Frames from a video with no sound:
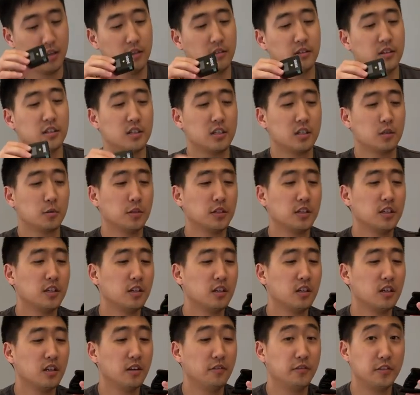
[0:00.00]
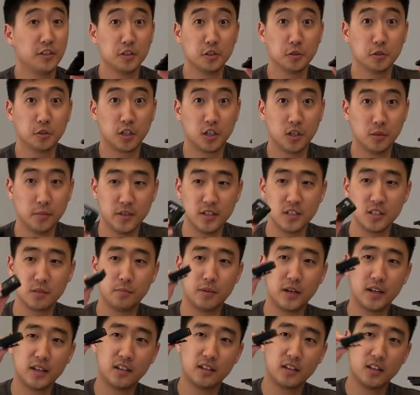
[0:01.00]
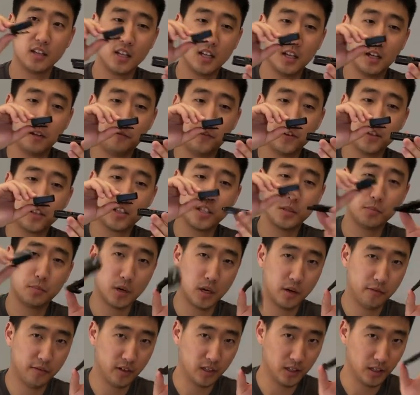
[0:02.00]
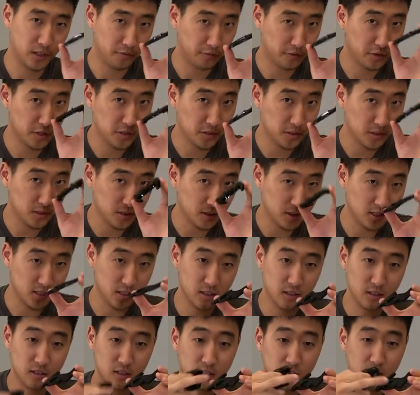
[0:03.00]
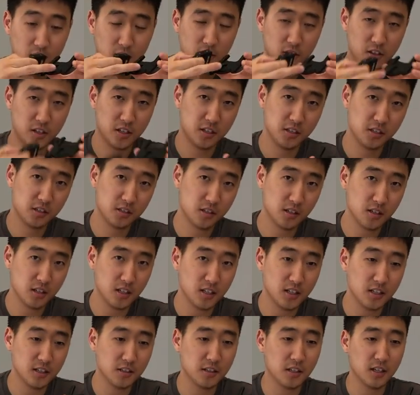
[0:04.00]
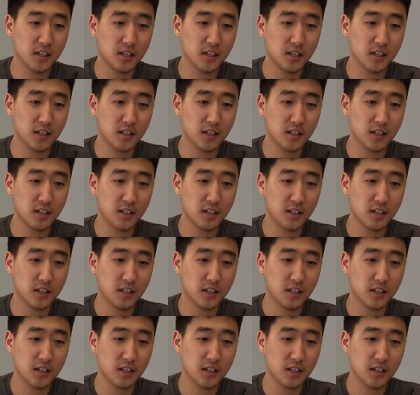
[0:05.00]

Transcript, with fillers: not sure what the official term is, but it fits in perfectly. For instance, this is